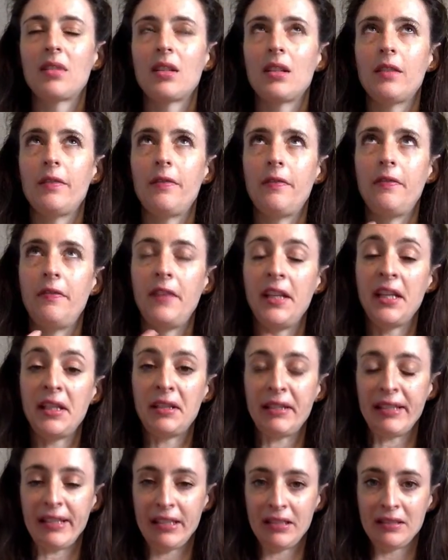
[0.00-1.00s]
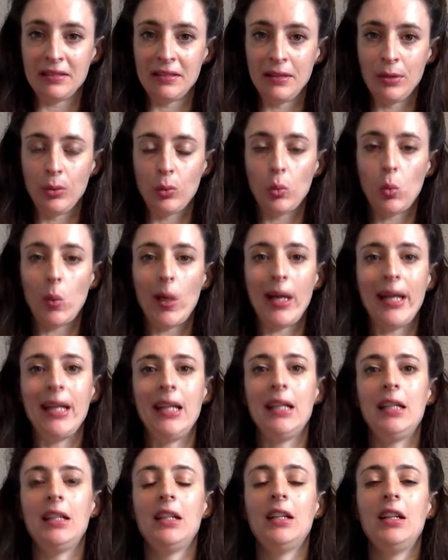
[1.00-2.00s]
feeling
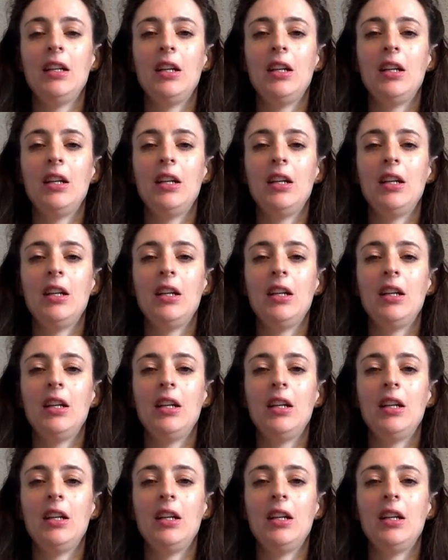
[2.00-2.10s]
way